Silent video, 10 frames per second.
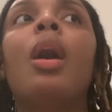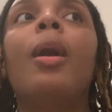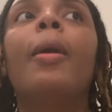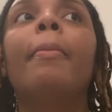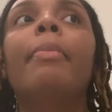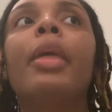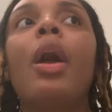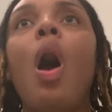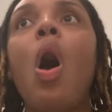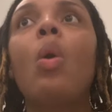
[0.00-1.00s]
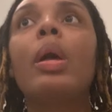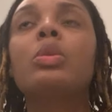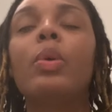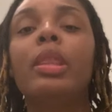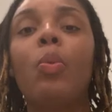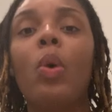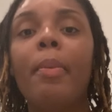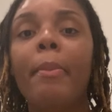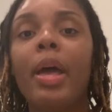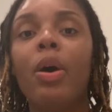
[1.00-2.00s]
Um, they are always with
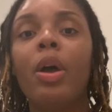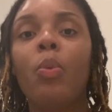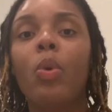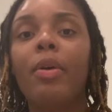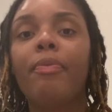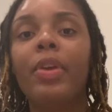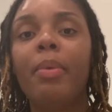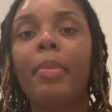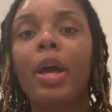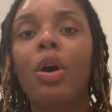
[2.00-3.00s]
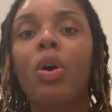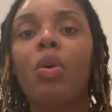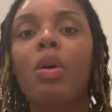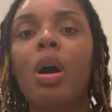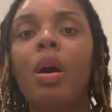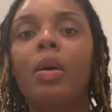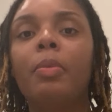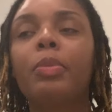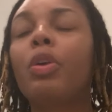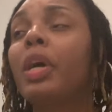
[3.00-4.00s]
one male and one female
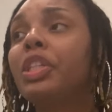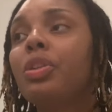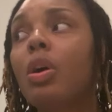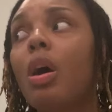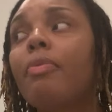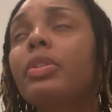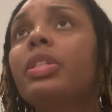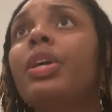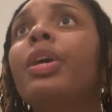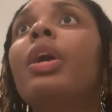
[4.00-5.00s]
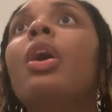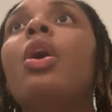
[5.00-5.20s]
um, correctional officer.